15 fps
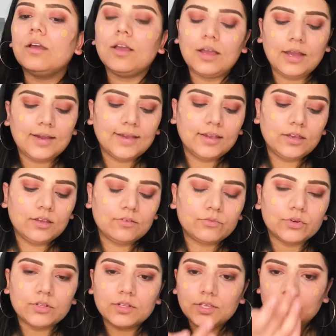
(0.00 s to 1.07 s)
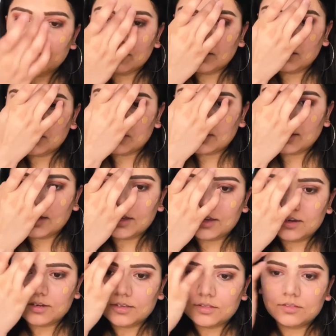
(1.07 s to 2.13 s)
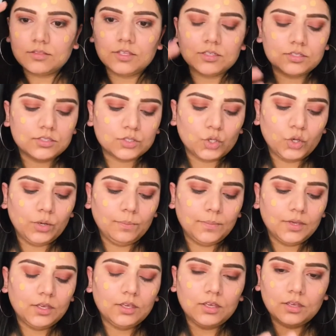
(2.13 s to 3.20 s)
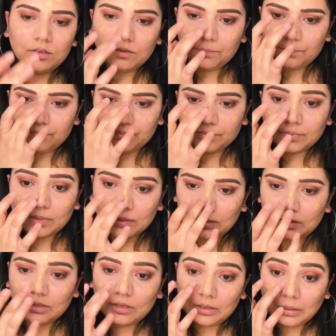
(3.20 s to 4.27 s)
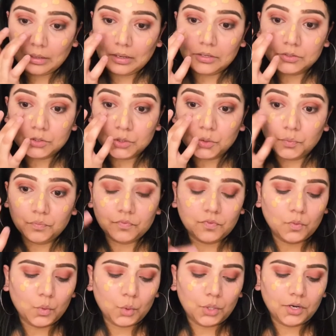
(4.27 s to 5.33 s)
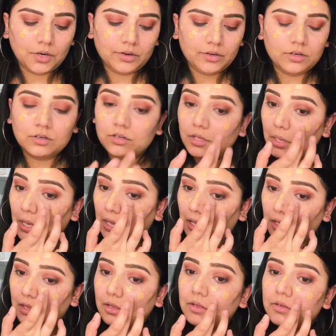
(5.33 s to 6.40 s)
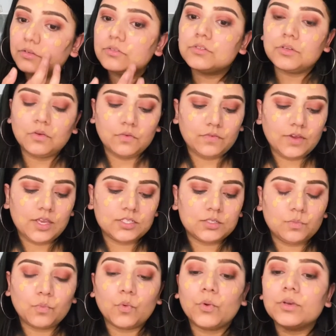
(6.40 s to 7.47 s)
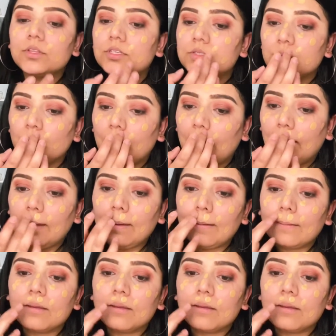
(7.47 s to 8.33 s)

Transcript: I really think that this could be a dupe for Too Faced Born This Way,